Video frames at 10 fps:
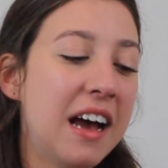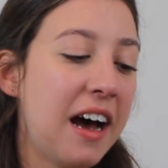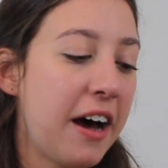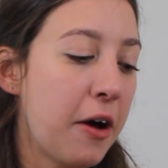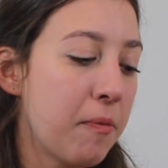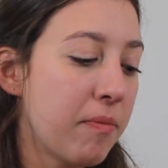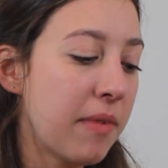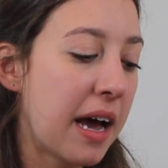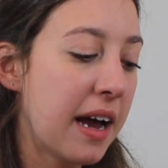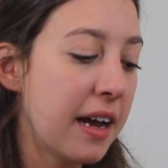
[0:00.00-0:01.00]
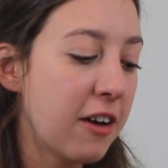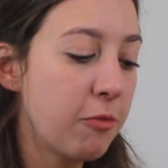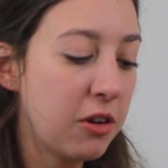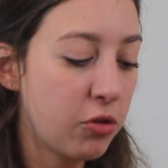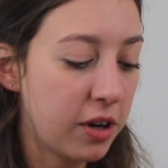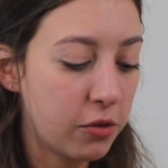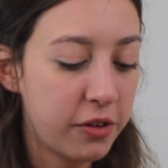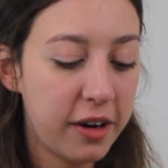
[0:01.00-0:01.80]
I have been trying to